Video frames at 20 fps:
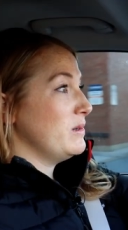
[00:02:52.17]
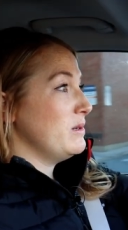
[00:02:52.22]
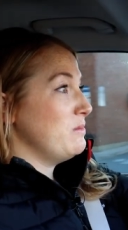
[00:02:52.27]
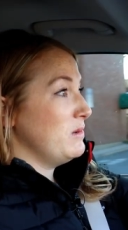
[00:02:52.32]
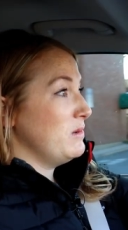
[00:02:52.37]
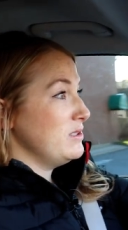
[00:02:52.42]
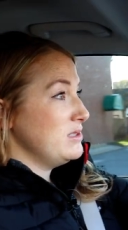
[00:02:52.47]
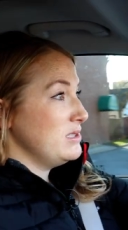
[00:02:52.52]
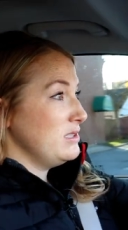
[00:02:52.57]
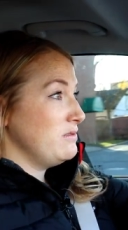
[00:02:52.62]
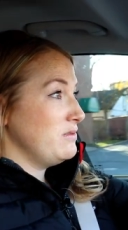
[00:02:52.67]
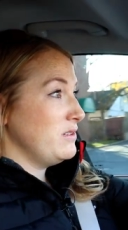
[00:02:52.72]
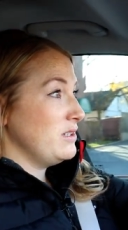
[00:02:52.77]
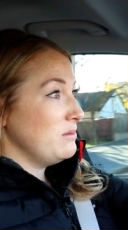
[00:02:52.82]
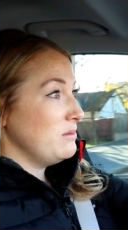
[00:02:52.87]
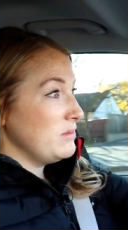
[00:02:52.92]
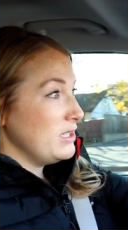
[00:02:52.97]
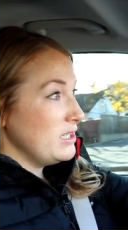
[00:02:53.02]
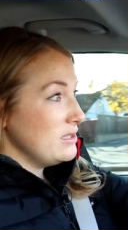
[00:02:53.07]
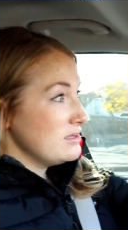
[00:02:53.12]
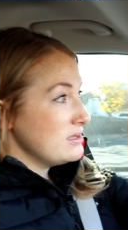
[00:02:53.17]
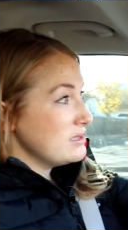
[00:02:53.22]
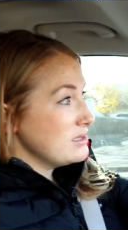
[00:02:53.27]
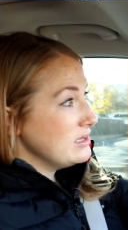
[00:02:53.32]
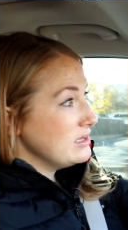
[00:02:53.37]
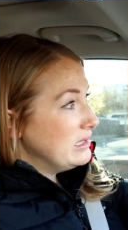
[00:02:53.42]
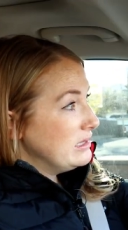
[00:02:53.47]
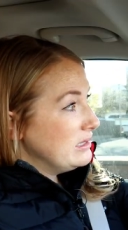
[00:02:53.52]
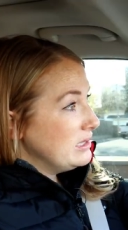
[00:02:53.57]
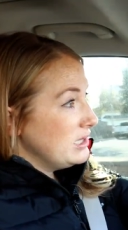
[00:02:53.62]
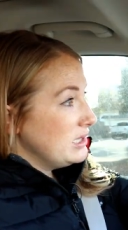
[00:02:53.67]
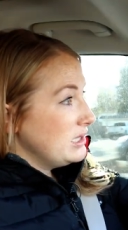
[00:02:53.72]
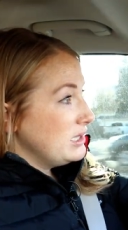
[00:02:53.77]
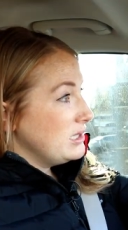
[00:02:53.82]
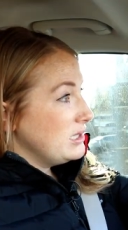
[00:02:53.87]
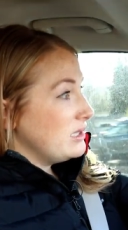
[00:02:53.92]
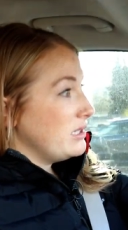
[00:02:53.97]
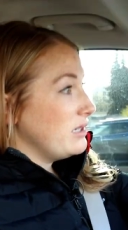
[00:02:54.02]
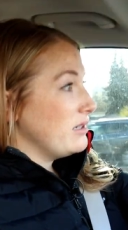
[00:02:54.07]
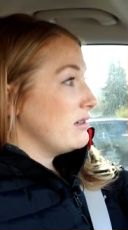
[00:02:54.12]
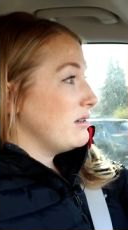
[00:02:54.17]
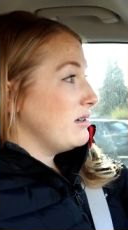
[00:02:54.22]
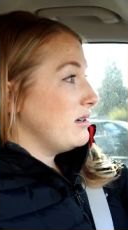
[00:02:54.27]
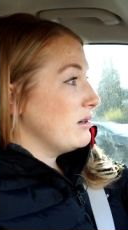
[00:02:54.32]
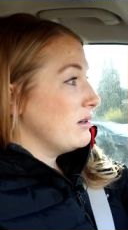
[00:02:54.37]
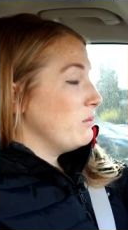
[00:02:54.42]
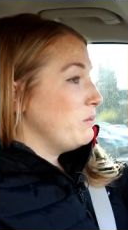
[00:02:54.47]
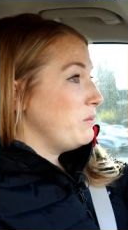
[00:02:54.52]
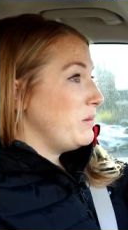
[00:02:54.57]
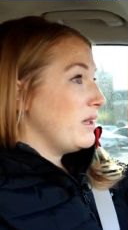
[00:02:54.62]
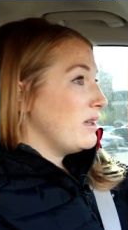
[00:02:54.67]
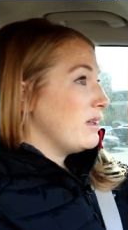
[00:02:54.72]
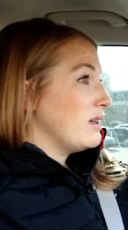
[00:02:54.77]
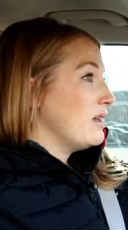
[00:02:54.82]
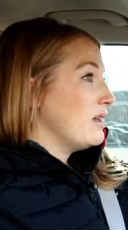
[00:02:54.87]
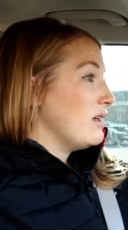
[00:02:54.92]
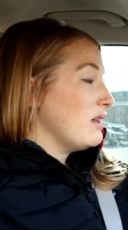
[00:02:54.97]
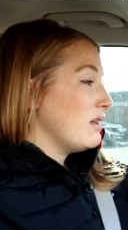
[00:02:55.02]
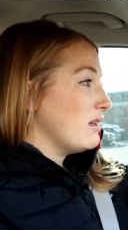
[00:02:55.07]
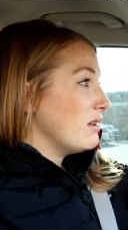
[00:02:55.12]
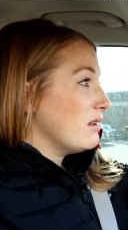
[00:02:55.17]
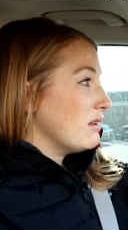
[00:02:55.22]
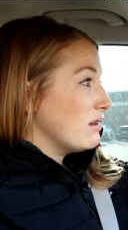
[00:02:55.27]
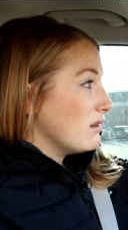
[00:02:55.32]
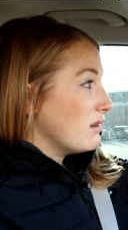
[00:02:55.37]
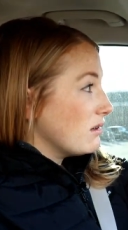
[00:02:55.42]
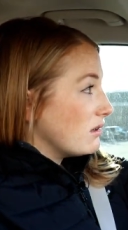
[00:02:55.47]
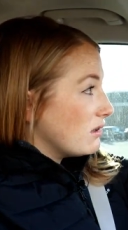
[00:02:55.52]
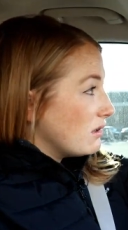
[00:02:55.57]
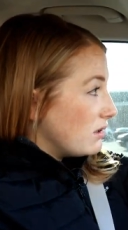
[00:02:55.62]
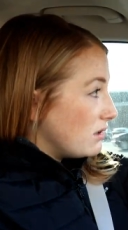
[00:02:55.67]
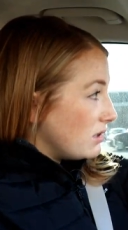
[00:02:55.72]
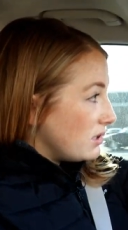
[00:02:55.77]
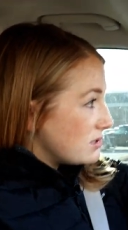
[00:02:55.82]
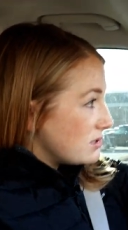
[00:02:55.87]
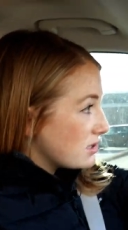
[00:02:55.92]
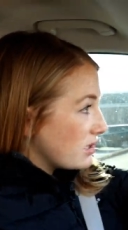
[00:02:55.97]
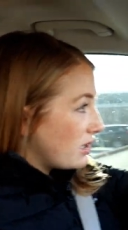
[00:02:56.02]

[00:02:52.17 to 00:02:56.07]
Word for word: by multifamilies. There are big, these